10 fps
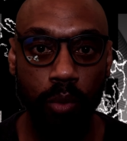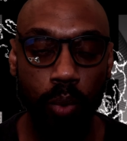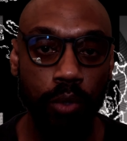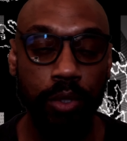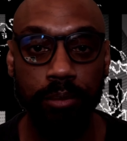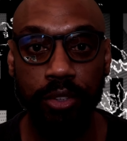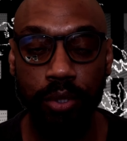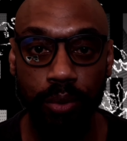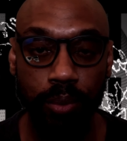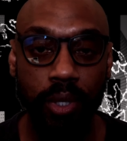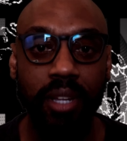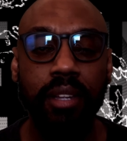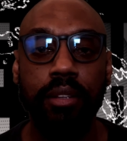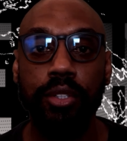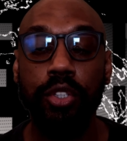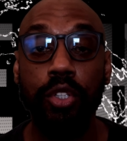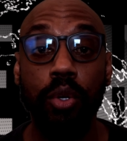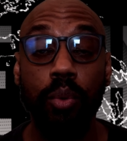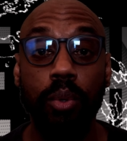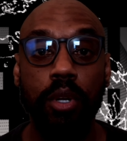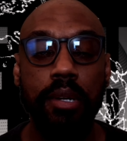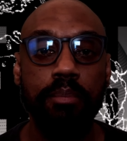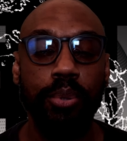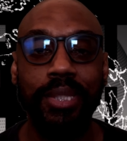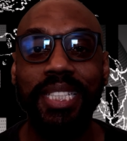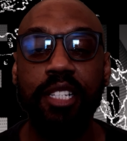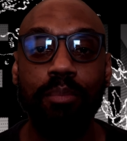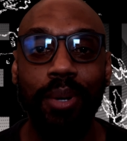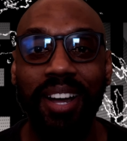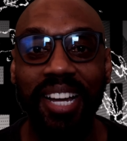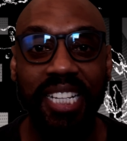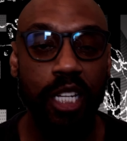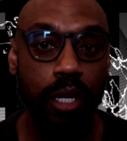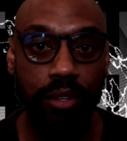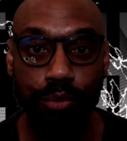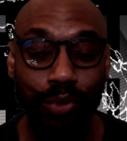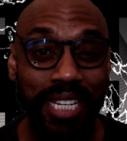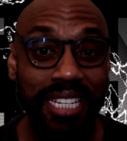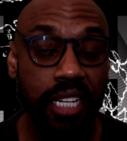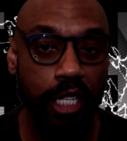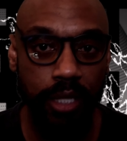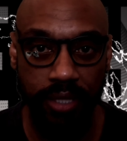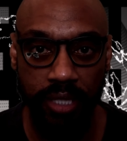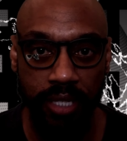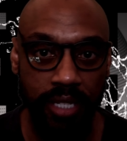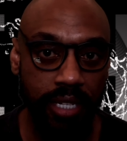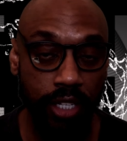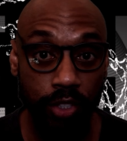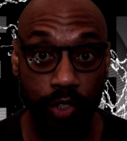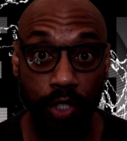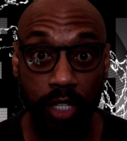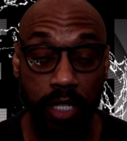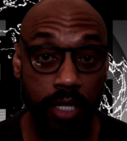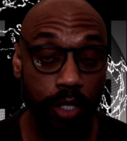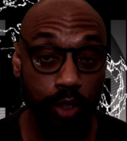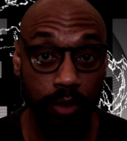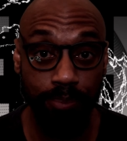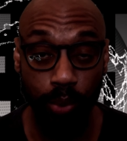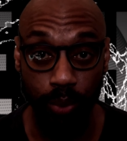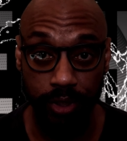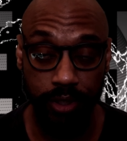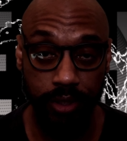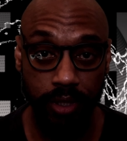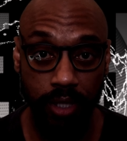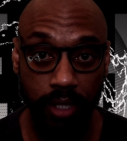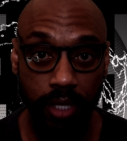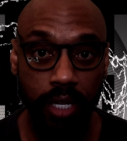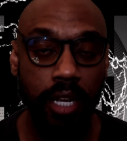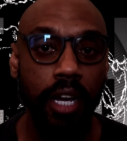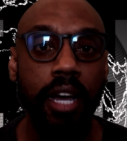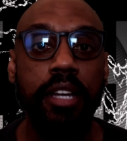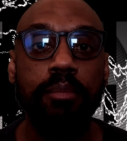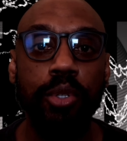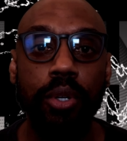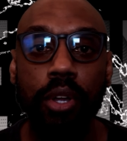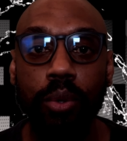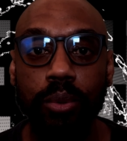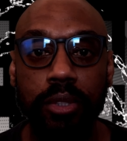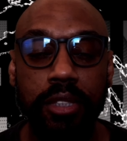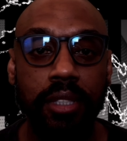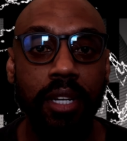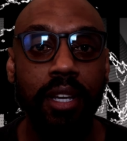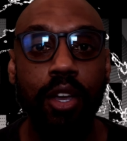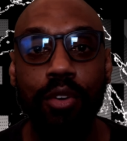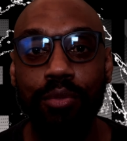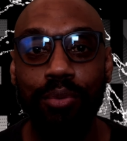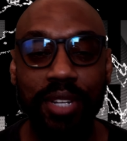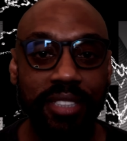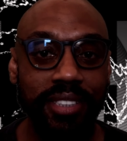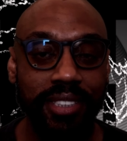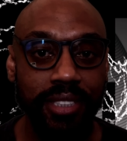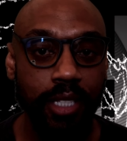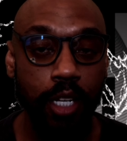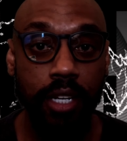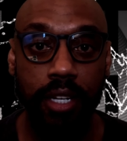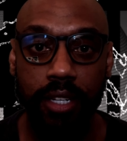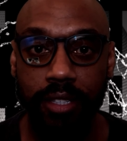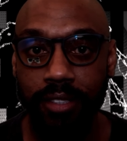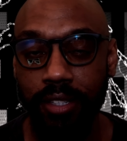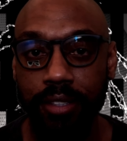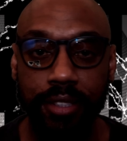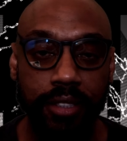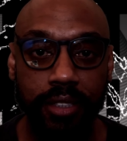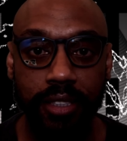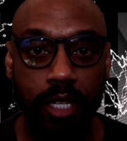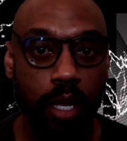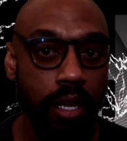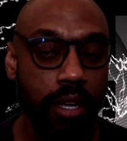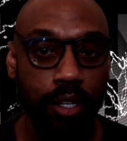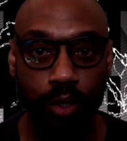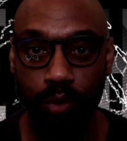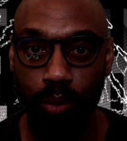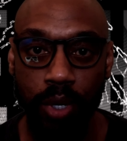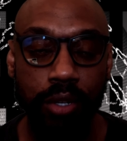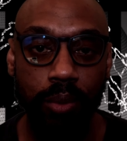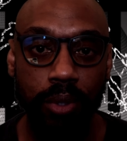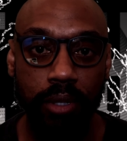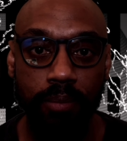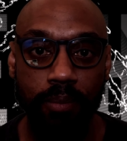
Welcome to the show presented by VDG Sports. I am your host, Vince Douglas Gregory.